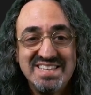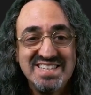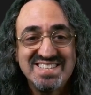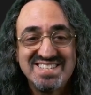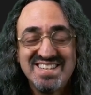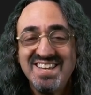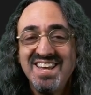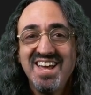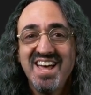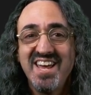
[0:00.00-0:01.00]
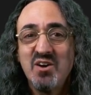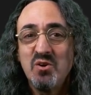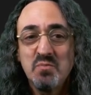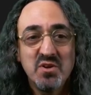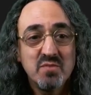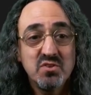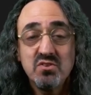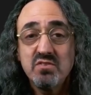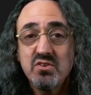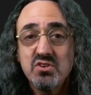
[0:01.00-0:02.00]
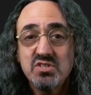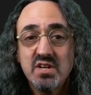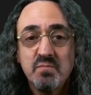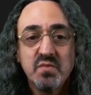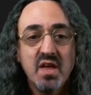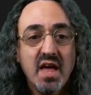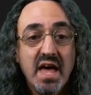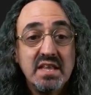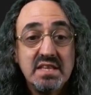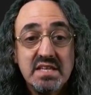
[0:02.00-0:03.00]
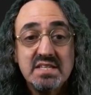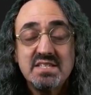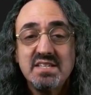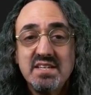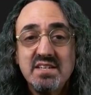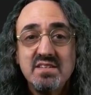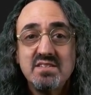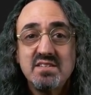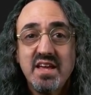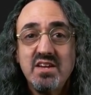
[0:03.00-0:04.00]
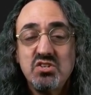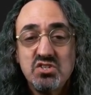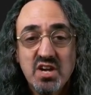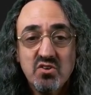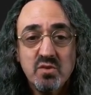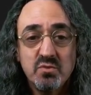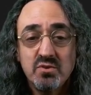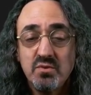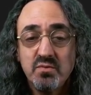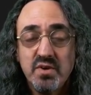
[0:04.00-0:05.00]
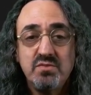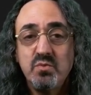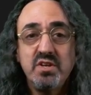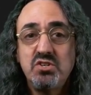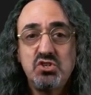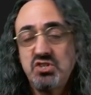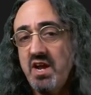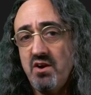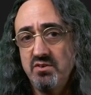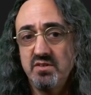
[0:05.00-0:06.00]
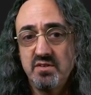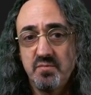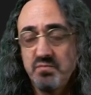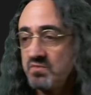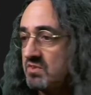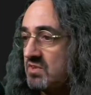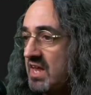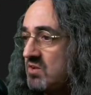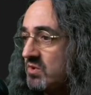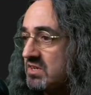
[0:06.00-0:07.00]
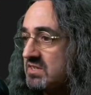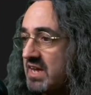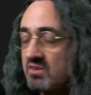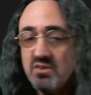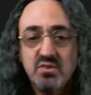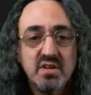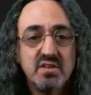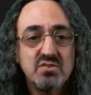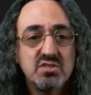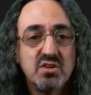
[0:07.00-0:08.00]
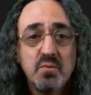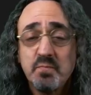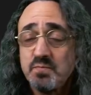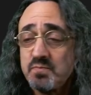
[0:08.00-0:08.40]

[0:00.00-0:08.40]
this and I will put up the new version. And this is a shareable, it's shared. Anyone can download it. So